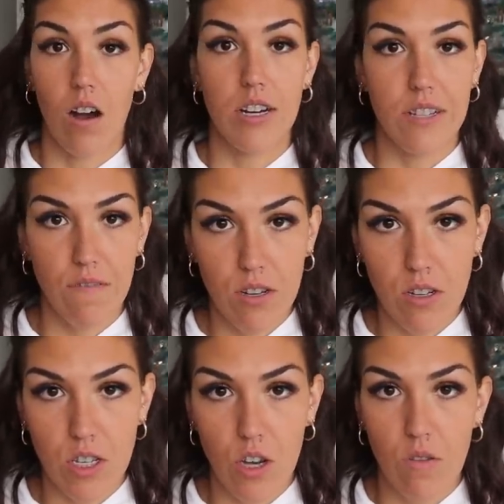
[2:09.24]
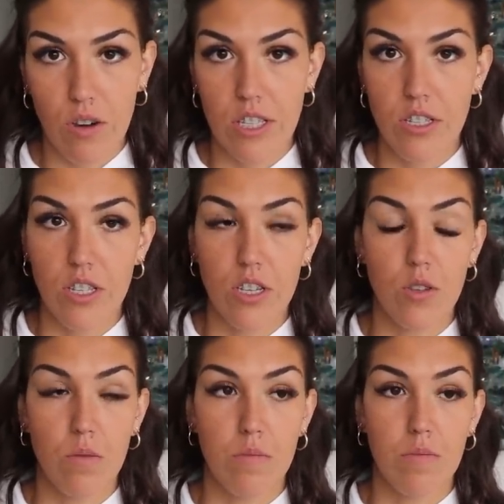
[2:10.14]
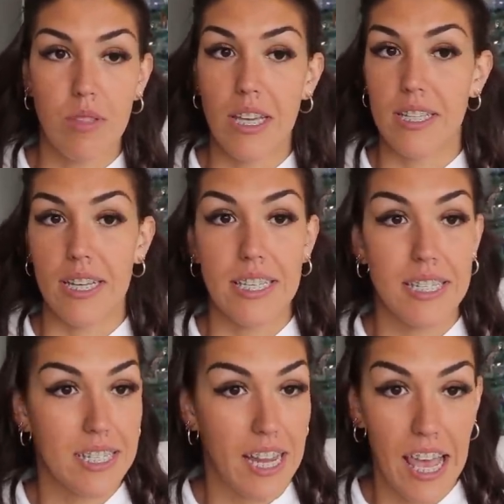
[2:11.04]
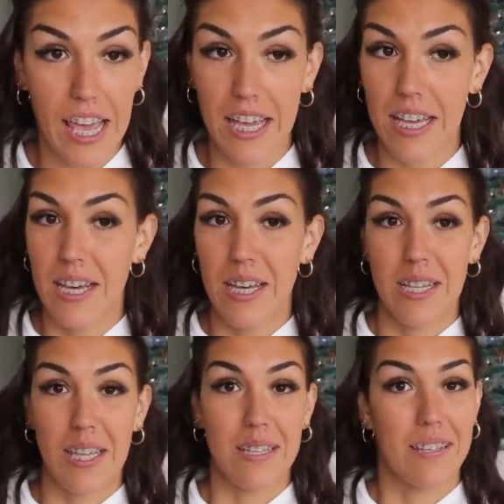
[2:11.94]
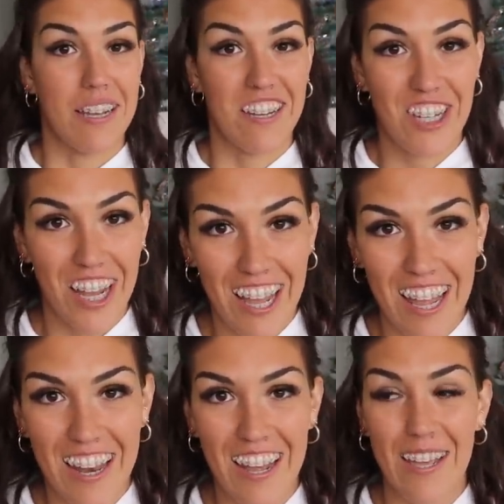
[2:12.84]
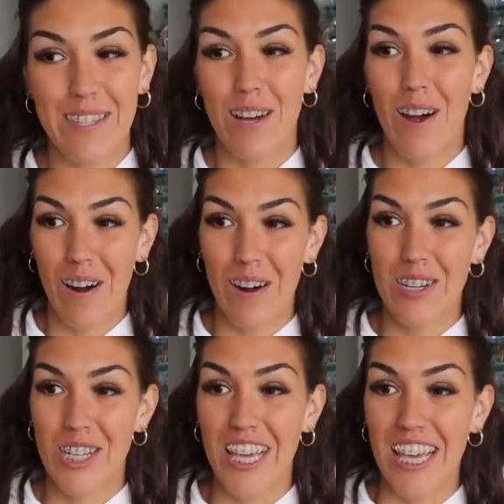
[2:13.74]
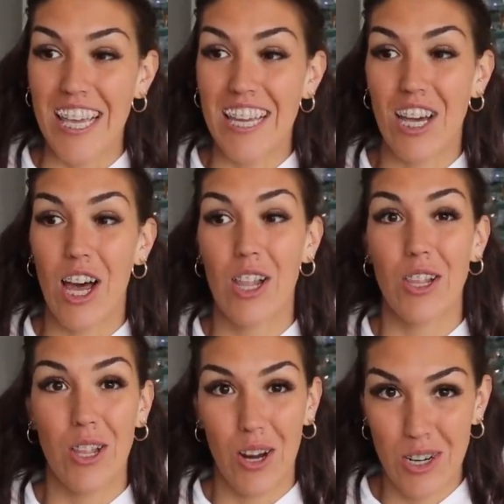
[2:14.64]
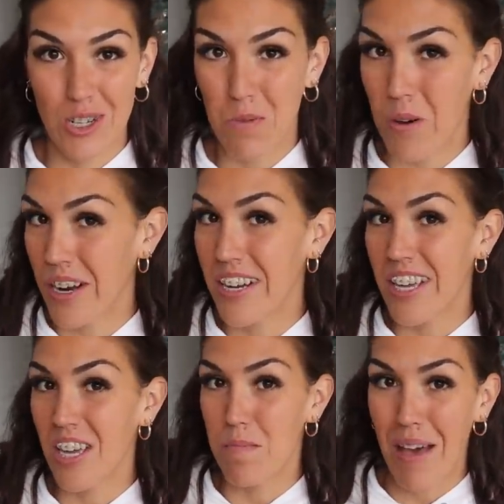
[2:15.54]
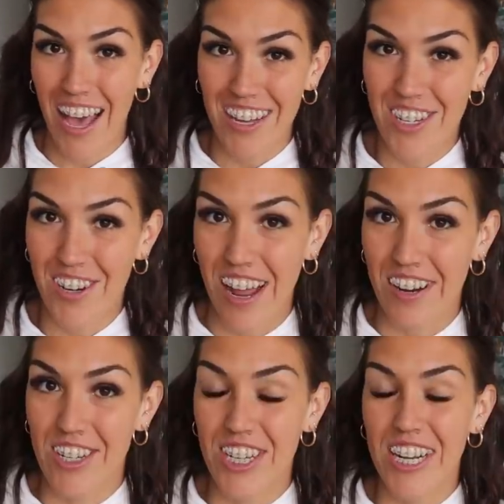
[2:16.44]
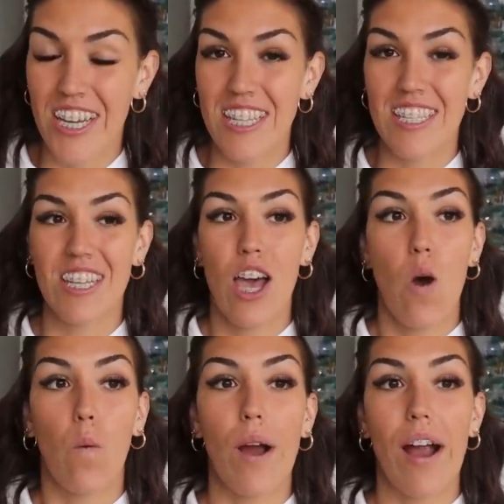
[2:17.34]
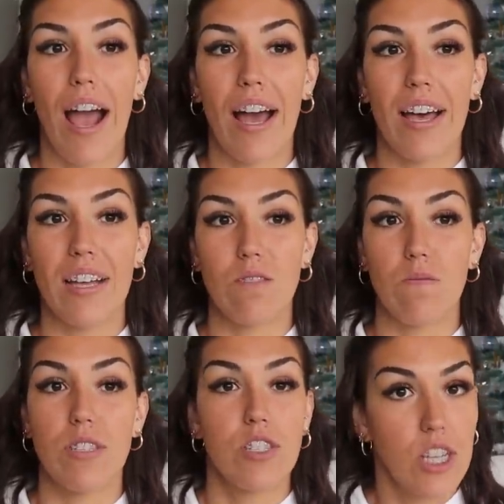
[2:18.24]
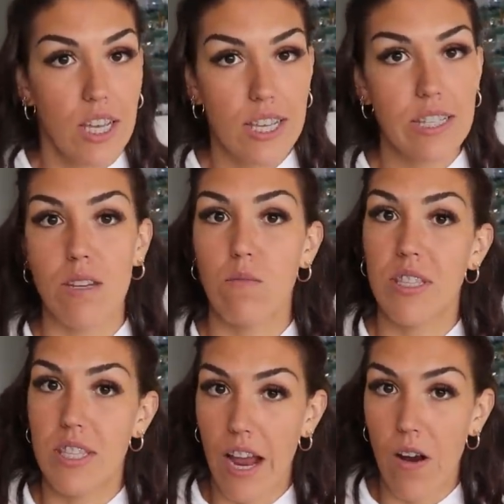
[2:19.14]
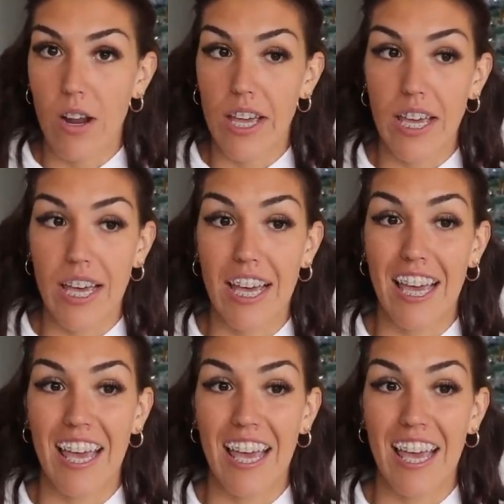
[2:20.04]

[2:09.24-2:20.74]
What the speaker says: are difficult to overconsume. Things like steak, things like chicken, it's hard to eat a large quantity past your energy needs, whereas with cheese and with dairy,